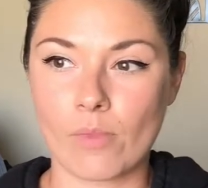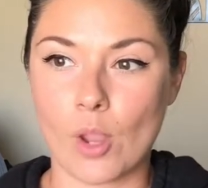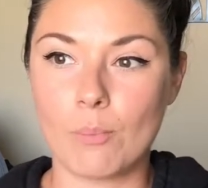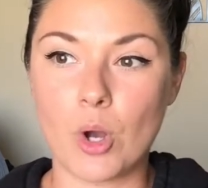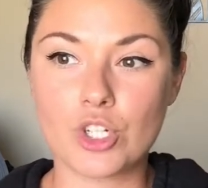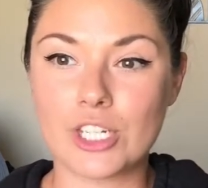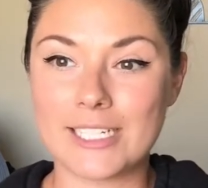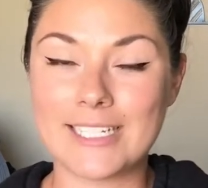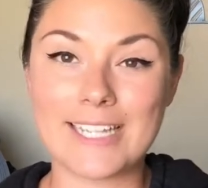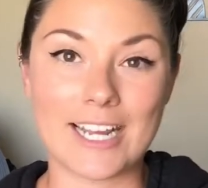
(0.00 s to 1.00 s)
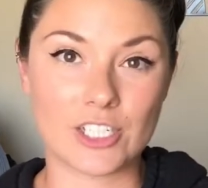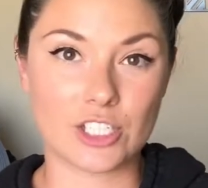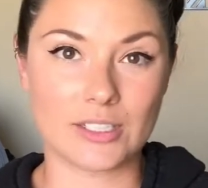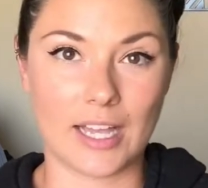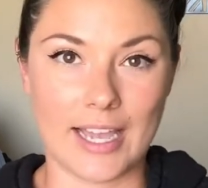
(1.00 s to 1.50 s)
motion
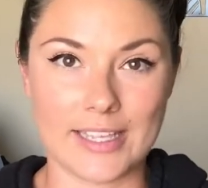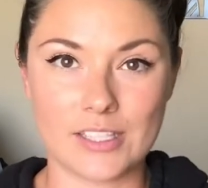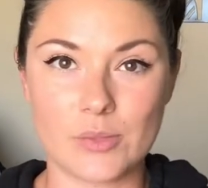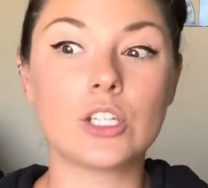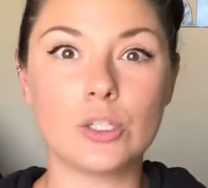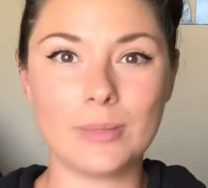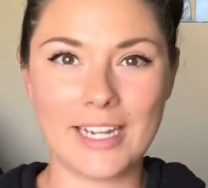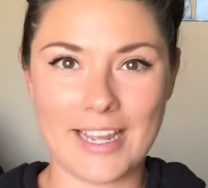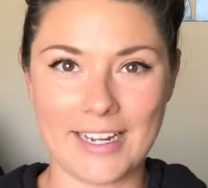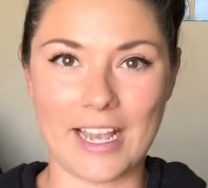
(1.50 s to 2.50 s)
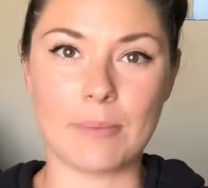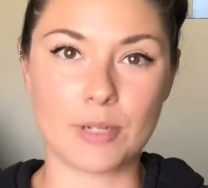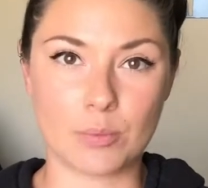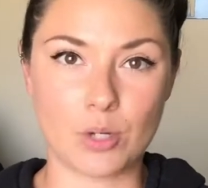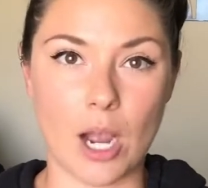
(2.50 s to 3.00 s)
detector lights, illuminating up
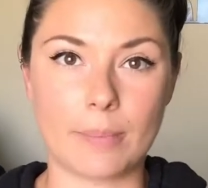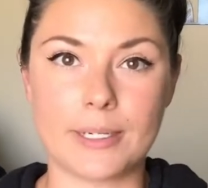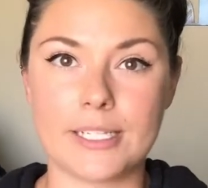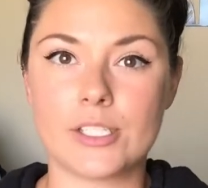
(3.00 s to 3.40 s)
your property.